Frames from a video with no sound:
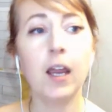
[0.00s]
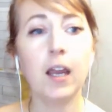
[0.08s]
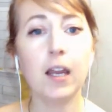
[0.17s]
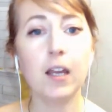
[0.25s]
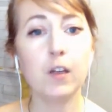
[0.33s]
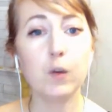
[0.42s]

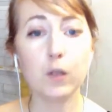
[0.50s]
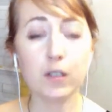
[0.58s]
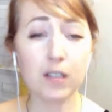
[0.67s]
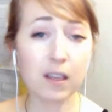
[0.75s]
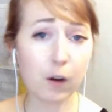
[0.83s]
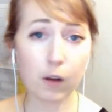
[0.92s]
and you can
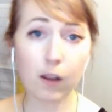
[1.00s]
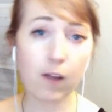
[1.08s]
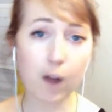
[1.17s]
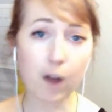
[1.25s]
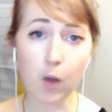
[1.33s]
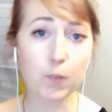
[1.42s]
see there are a lot
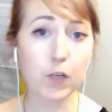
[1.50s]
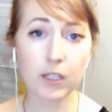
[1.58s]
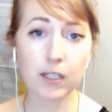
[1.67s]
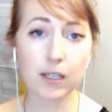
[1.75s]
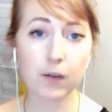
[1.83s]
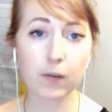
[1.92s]
of
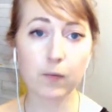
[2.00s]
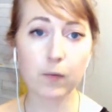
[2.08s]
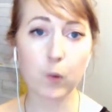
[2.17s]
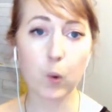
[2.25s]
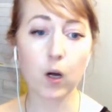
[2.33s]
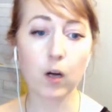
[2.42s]
options here
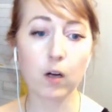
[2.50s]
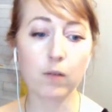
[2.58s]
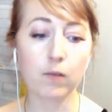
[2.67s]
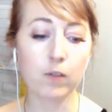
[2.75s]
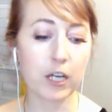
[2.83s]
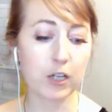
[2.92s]
for
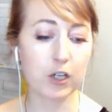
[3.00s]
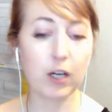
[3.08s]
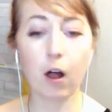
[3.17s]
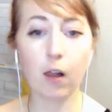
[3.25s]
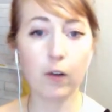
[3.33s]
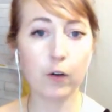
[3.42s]
changing
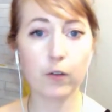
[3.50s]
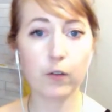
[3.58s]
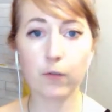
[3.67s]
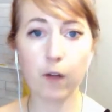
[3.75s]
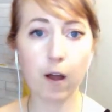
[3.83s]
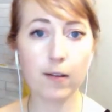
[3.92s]
colors,
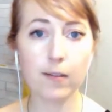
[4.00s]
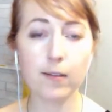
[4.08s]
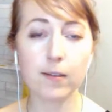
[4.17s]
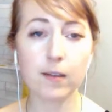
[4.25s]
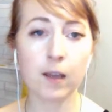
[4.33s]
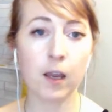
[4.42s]

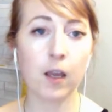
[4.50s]
fonts,